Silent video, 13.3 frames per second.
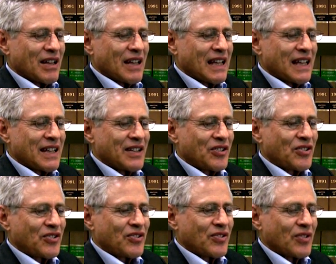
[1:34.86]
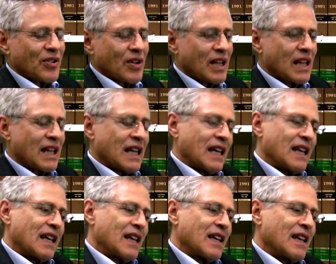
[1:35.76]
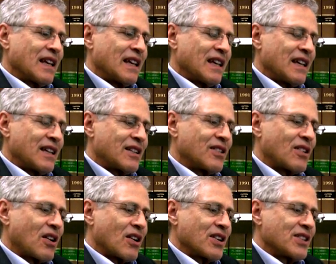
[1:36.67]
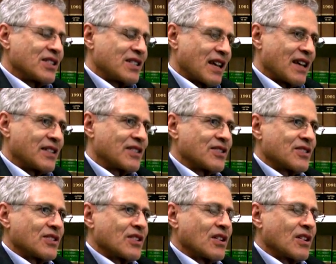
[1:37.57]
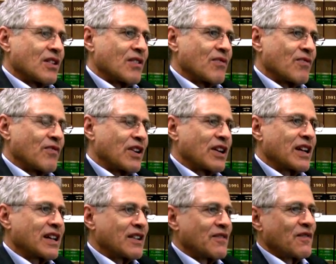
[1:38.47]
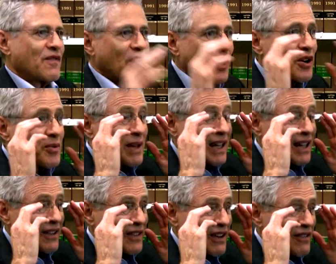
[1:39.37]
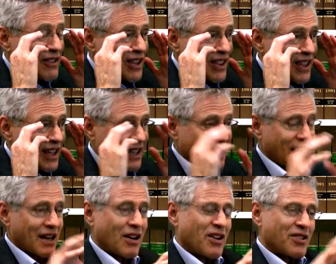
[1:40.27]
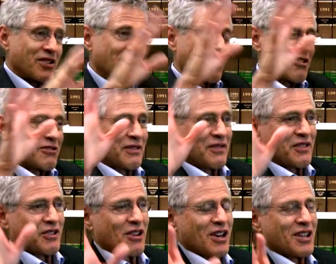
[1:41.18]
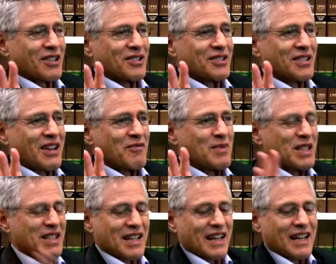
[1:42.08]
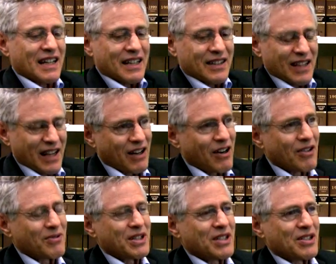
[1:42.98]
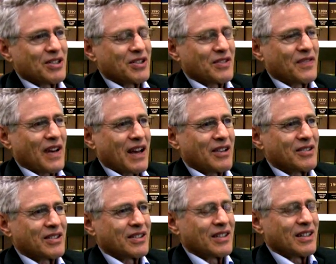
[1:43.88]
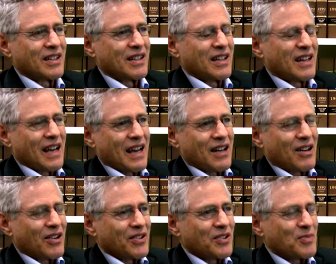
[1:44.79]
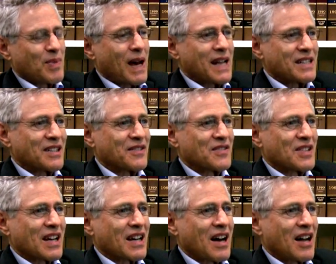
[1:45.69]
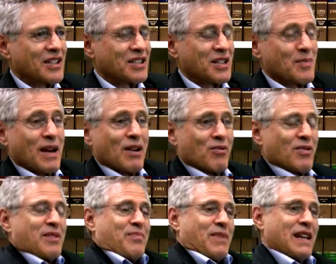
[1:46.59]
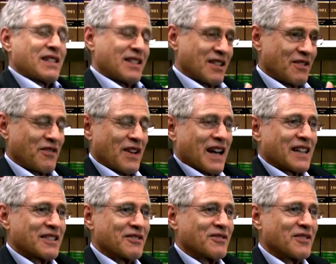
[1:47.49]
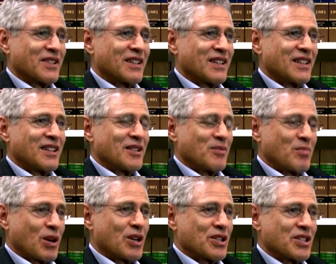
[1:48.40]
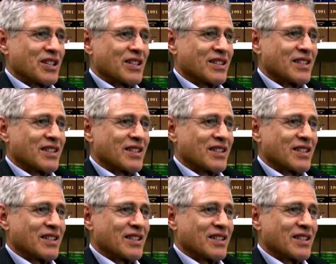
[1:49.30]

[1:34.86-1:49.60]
is, in a large sense, very confirming of everything that all the law review articles have been saying, and then our research found, and all this positive psychology about what makes an effective person.